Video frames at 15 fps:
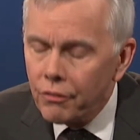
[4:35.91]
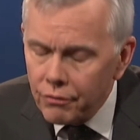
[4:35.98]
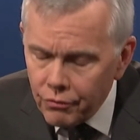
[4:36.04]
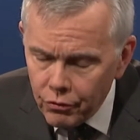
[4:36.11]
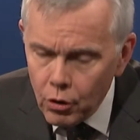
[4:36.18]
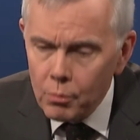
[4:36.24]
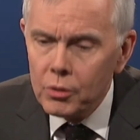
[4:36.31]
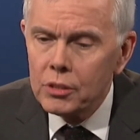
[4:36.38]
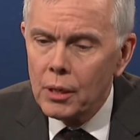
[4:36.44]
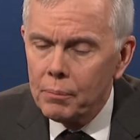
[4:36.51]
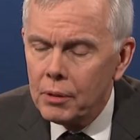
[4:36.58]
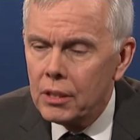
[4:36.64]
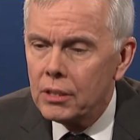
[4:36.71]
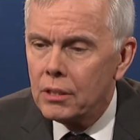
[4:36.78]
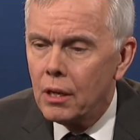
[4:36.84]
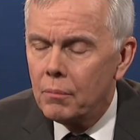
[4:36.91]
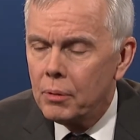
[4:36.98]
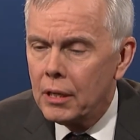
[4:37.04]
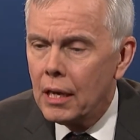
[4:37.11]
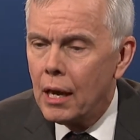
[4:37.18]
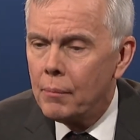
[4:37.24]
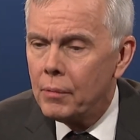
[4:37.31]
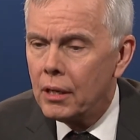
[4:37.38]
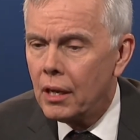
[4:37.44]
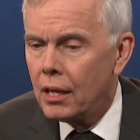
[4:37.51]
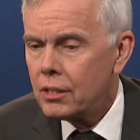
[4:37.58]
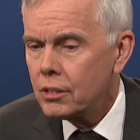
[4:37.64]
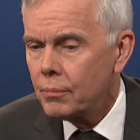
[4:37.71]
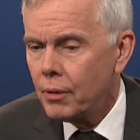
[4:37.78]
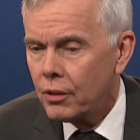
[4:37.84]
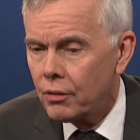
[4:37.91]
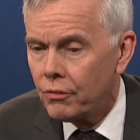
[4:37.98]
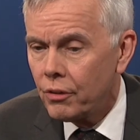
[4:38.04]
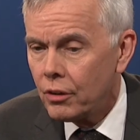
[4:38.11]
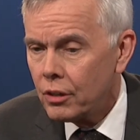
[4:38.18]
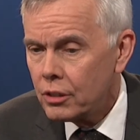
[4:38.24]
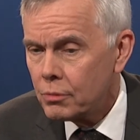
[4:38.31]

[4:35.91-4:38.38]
John Manley. The former deputy PM and some other very